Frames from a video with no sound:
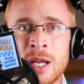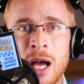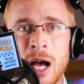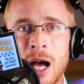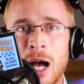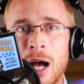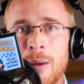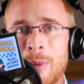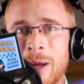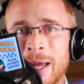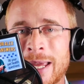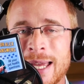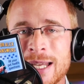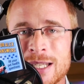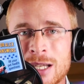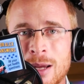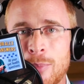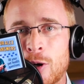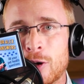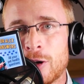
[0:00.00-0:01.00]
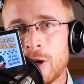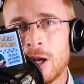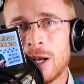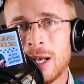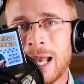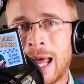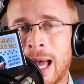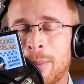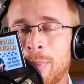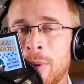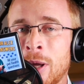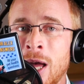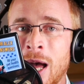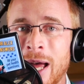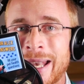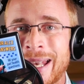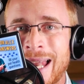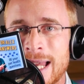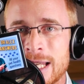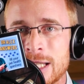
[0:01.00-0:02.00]
and get up on our lap
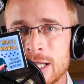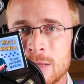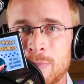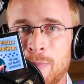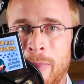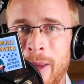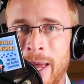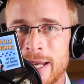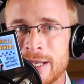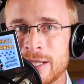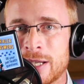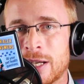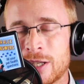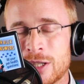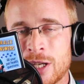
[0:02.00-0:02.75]
and let us pet her."